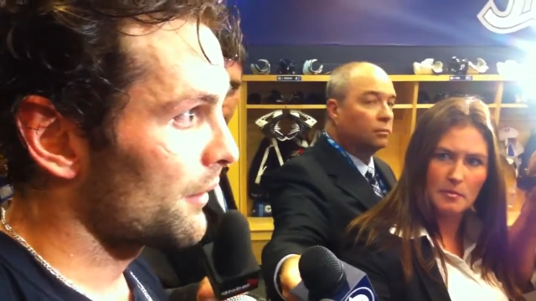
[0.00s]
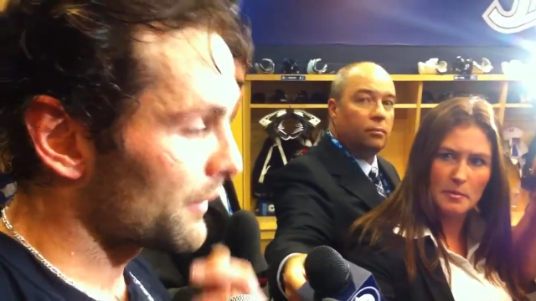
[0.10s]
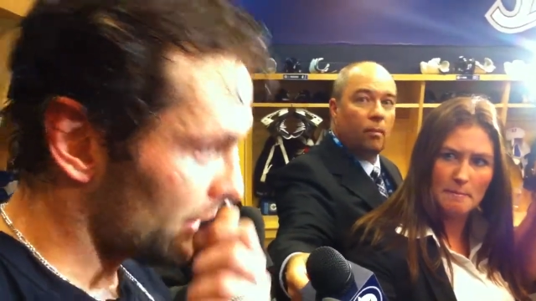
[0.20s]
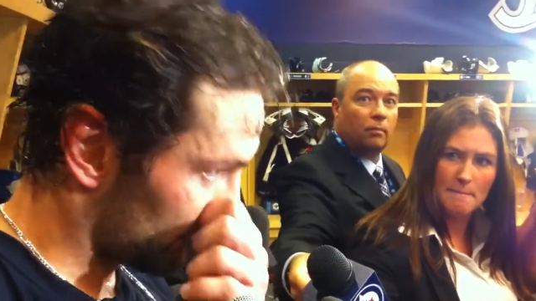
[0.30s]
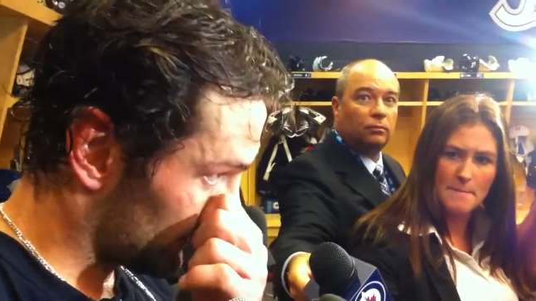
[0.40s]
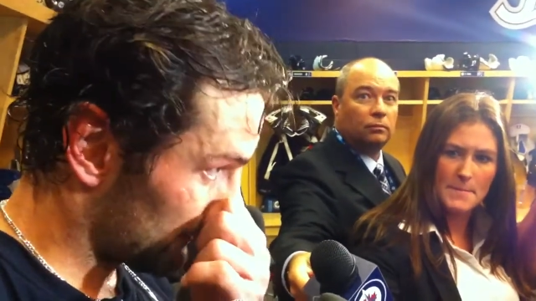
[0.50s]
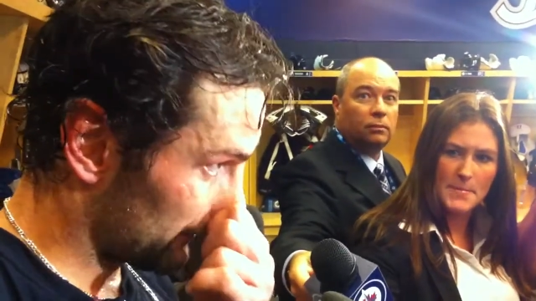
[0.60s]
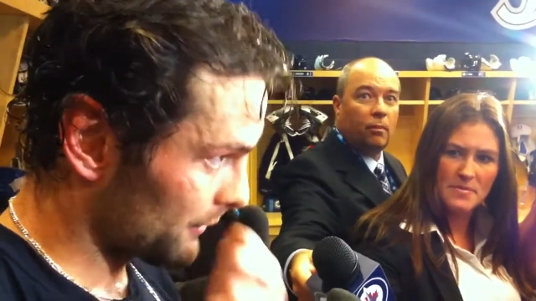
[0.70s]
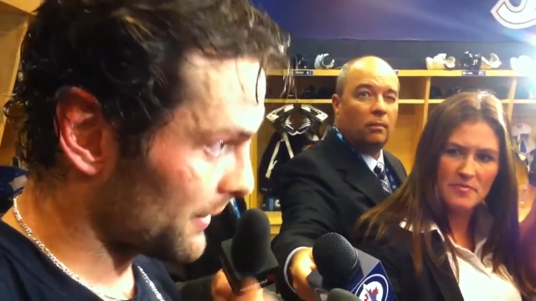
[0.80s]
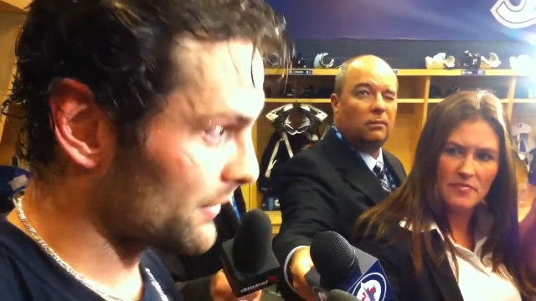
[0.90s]
Speaker 1: We talked a lot
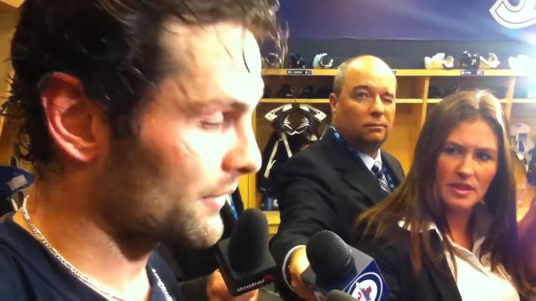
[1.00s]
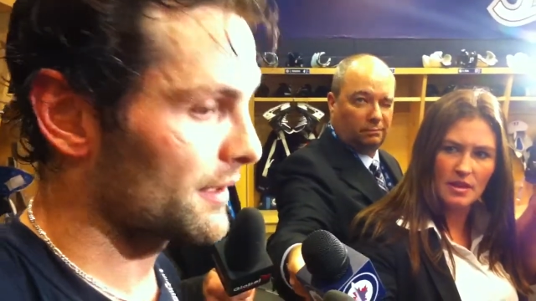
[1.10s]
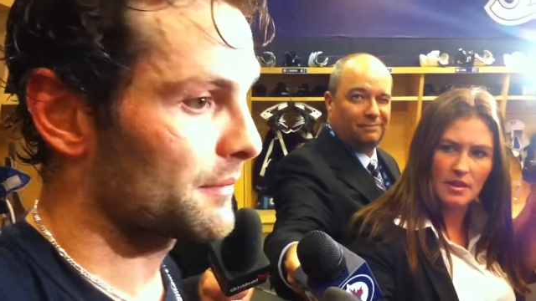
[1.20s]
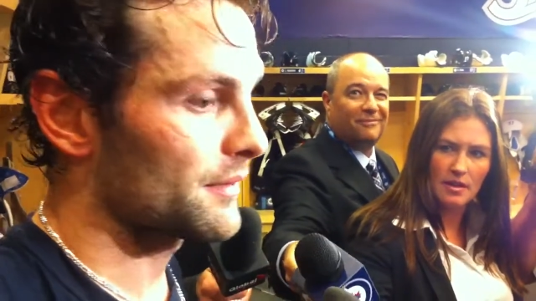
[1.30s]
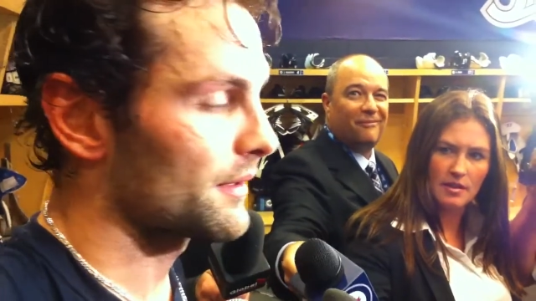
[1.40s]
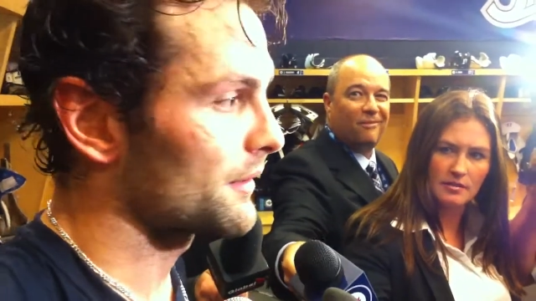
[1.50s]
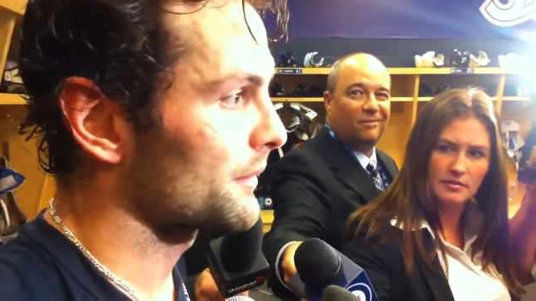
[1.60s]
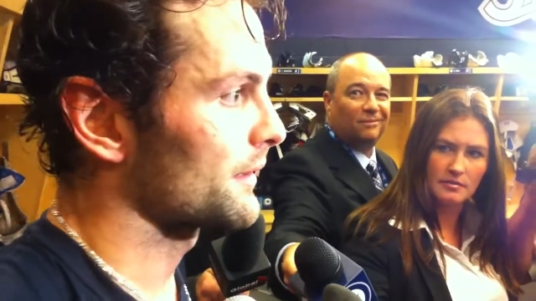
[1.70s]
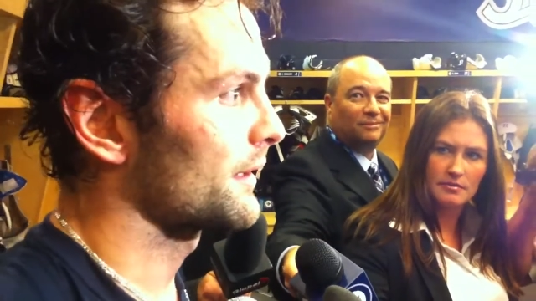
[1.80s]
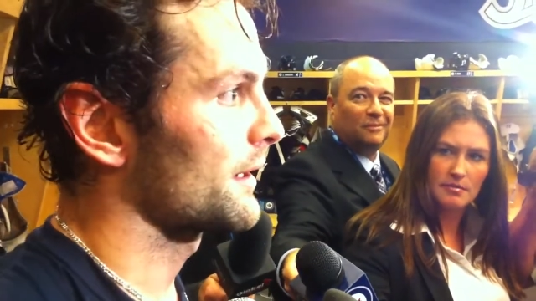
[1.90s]
about special teams, you
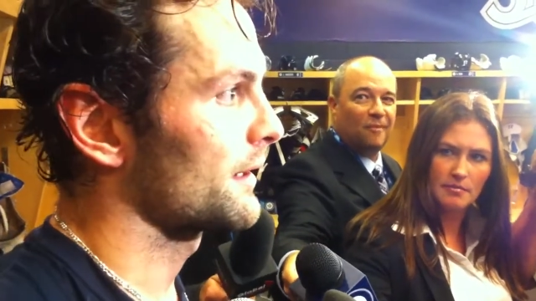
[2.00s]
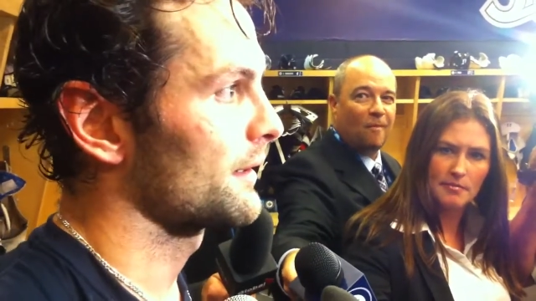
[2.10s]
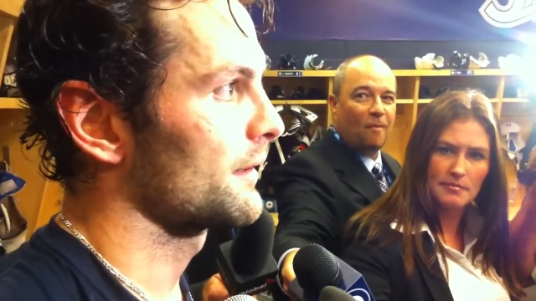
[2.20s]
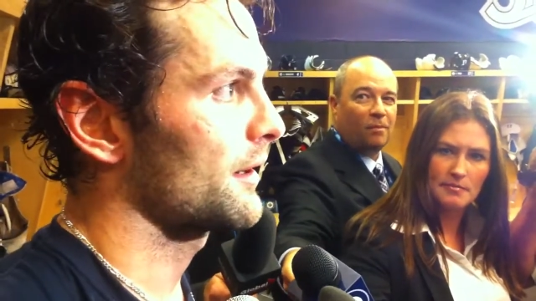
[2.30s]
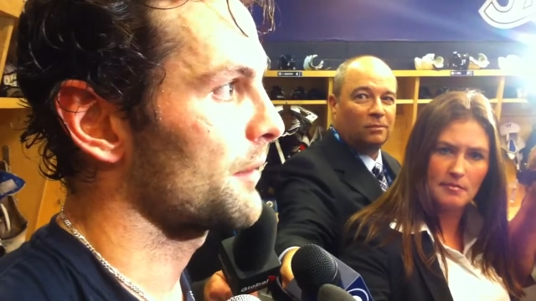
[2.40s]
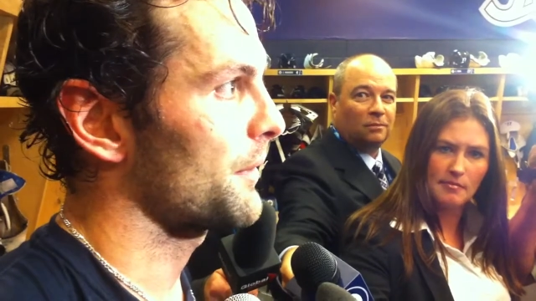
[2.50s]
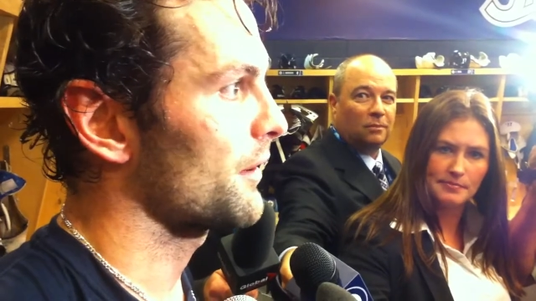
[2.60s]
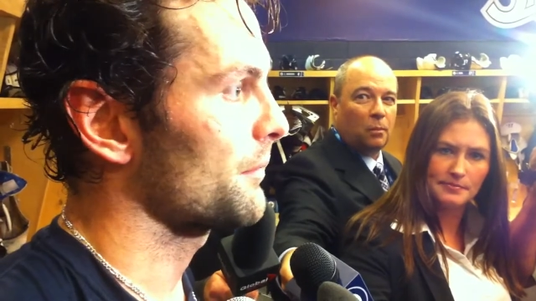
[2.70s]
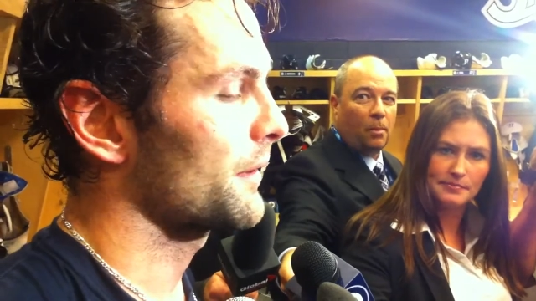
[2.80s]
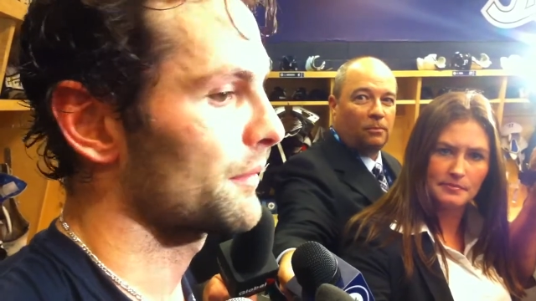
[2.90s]
know, and uh, our
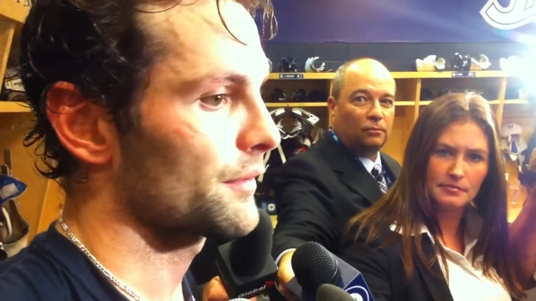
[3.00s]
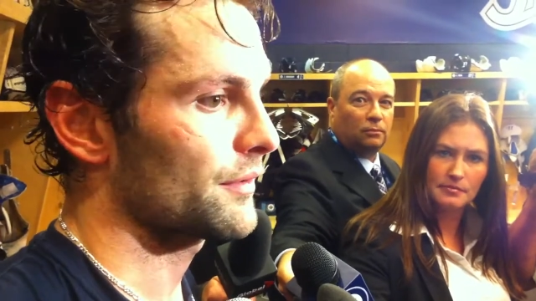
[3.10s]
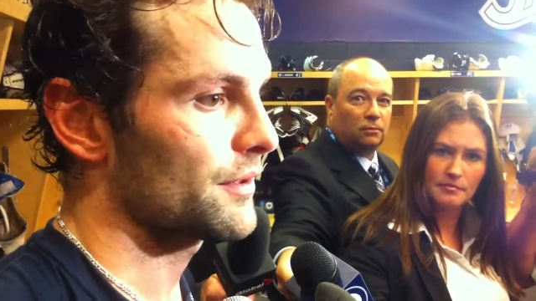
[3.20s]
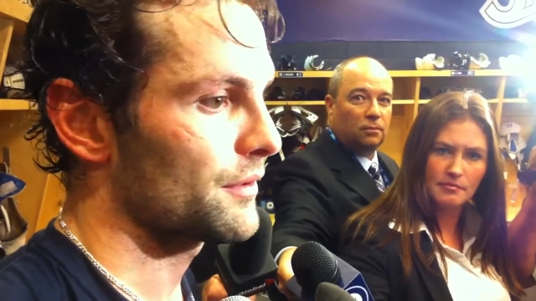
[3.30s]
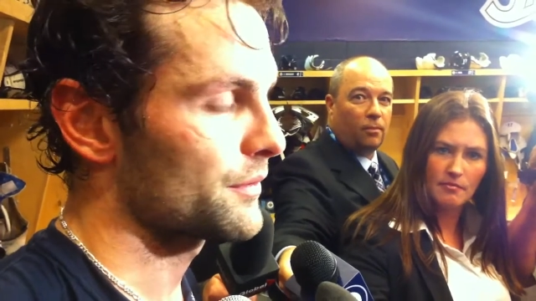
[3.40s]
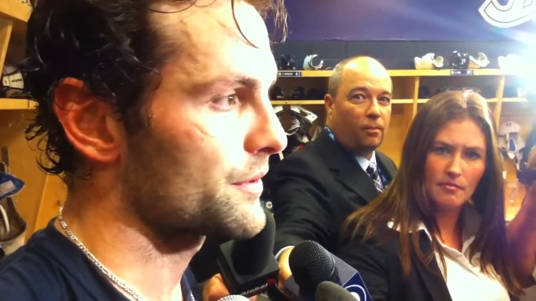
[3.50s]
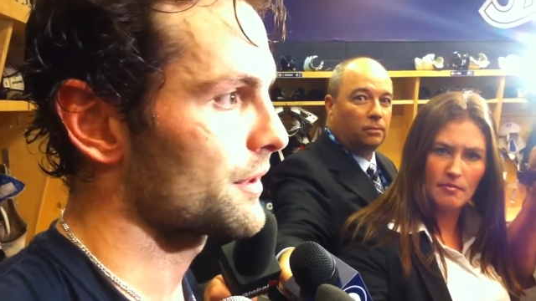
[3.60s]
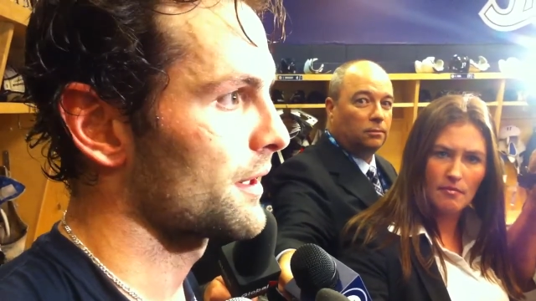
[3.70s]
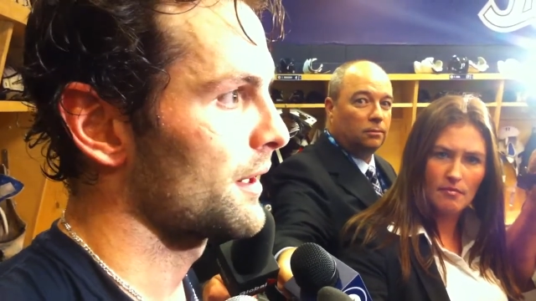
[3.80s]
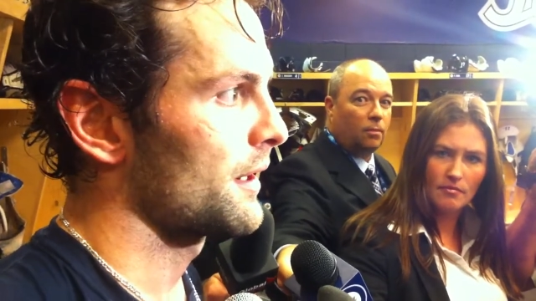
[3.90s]
power play was huge.